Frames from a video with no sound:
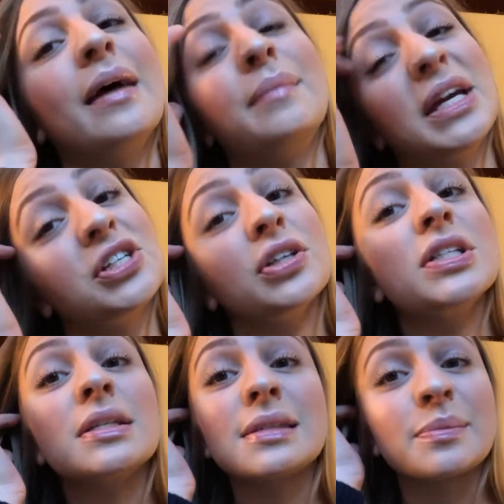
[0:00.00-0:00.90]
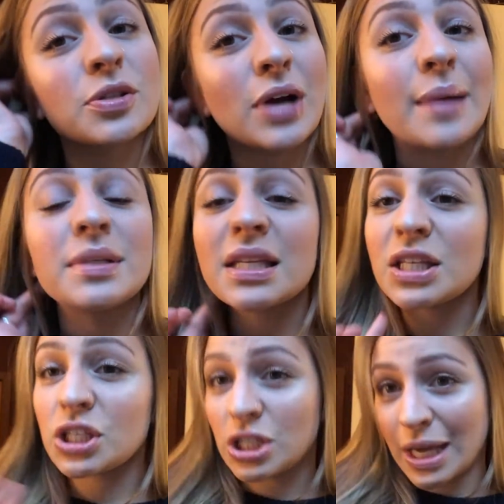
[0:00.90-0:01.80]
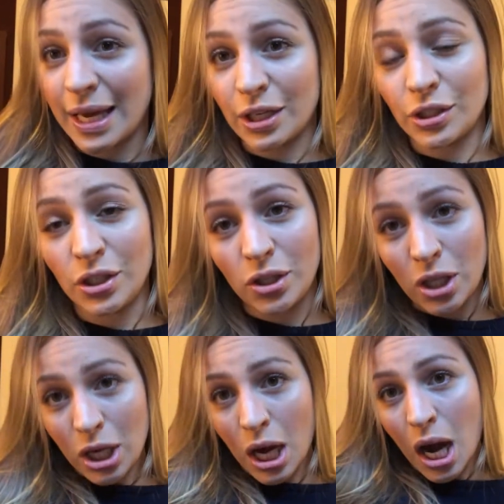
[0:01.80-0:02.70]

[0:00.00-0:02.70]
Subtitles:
and make sure to subscribe to this channel.